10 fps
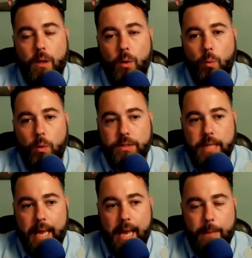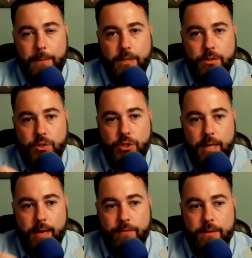What's going to happen is
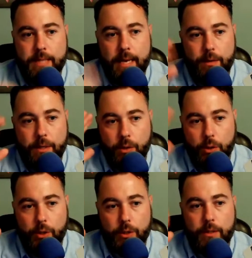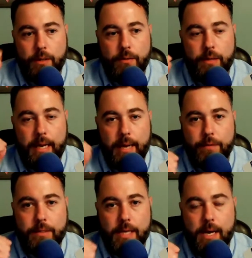Jeff is now going to learn that
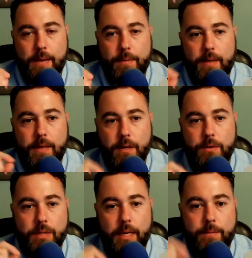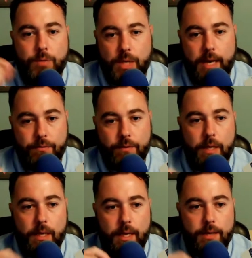every time he hears the name Jeff,
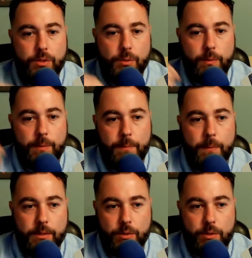is to